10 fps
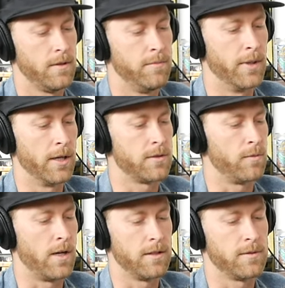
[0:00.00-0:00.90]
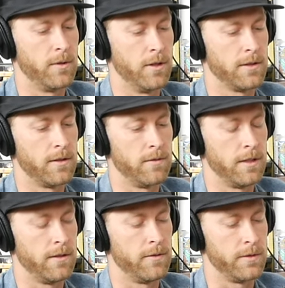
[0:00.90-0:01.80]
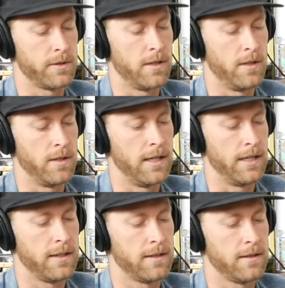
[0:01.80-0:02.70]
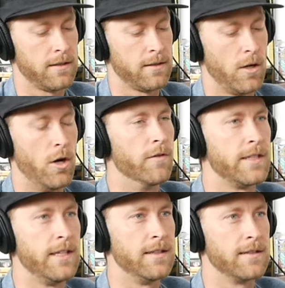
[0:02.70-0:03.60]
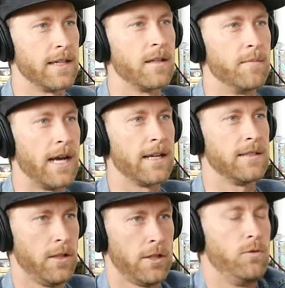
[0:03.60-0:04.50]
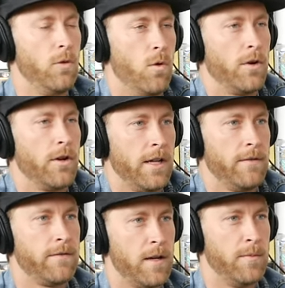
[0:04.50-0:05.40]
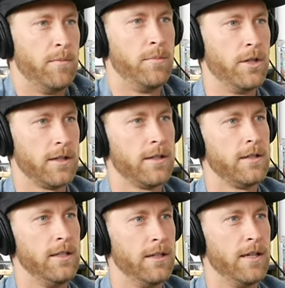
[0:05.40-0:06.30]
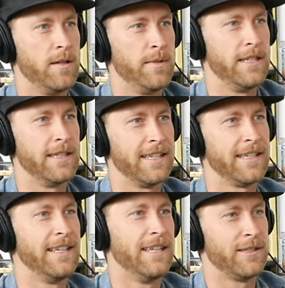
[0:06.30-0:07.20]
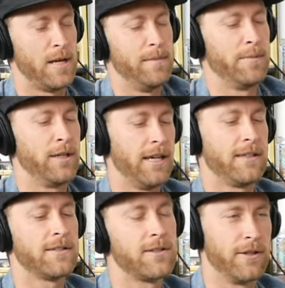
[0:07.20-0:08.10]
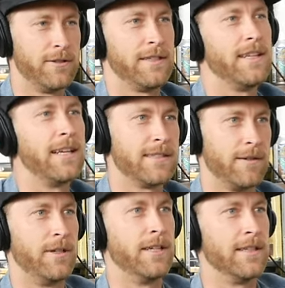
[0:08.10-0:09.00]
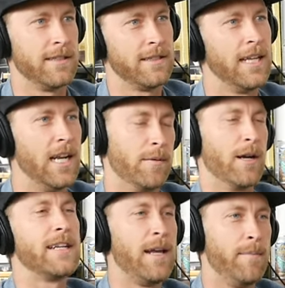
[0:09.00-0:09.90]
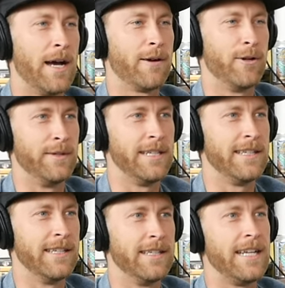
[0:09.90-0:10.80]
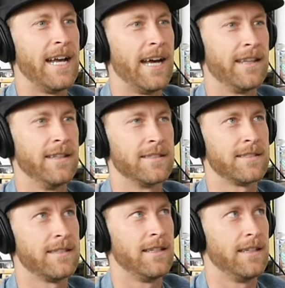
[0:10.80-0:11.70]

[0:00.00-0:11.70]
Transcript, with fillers: Burt's Water Sports or whatever it was called. Like, Overton's, like the magazine, like you ordered it from a book, you know what I mean? Okay. Like, so I remember like circling things I wanted, and I remember I came back one weekend and he had this